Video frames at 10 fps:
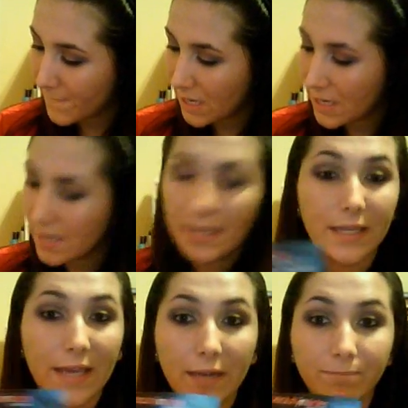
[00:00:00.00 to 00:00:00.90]
but
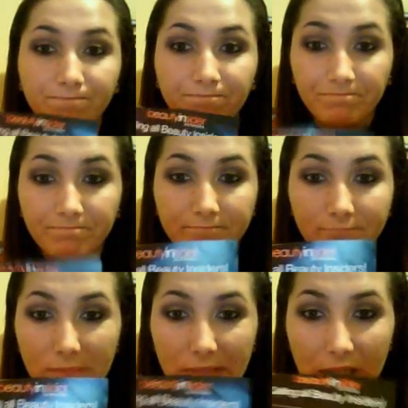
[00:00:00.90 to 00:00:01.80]
yeah,
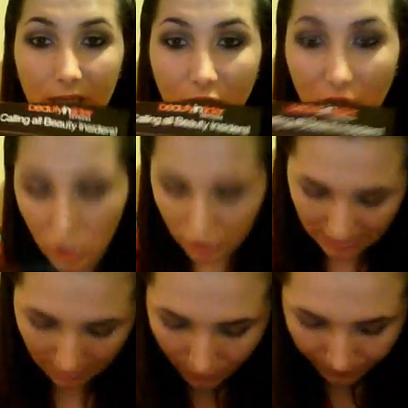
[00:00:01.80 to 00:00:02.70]
it's a good
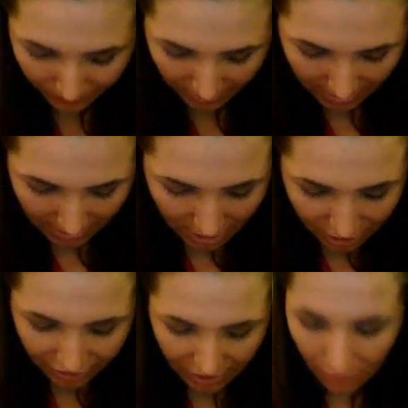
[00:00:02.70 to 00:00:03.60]
deal.
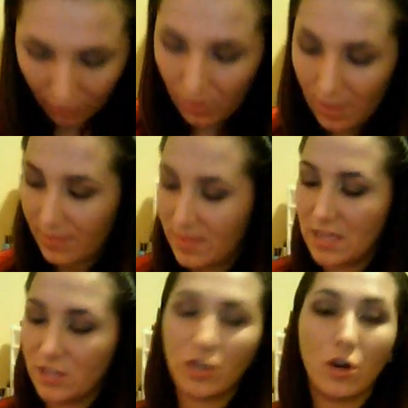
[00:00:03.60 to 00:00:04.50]
So
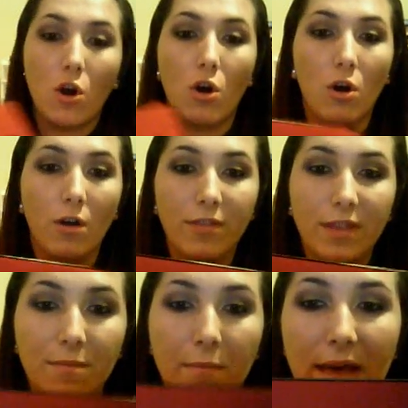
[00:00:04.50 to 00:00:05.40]
these are all
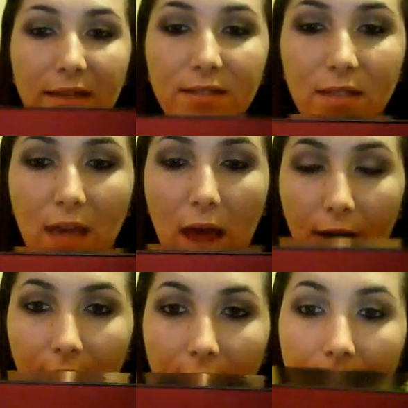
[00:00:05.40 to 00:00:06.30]
the
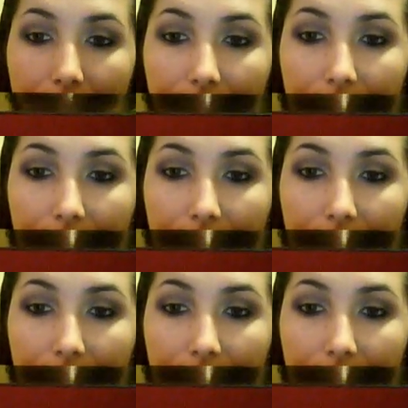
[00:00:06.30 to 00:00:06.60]
mascaras.